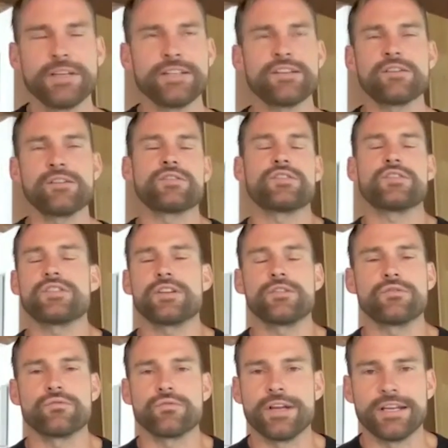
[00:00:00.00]
also just a
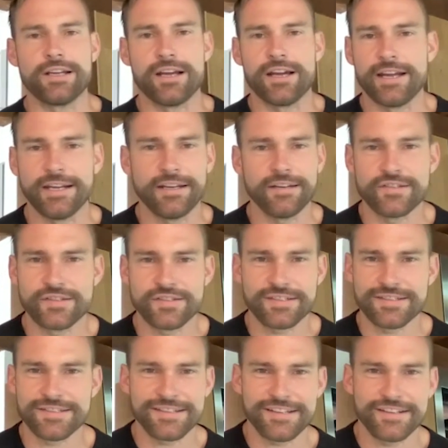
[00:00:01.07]
great guy and
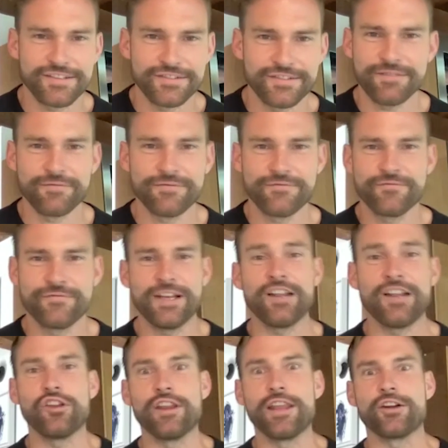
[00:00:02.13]
just
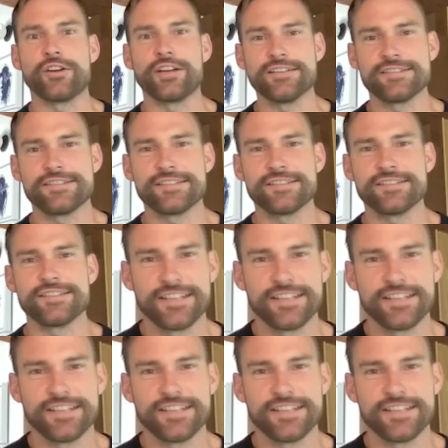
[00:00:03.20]
hilarious.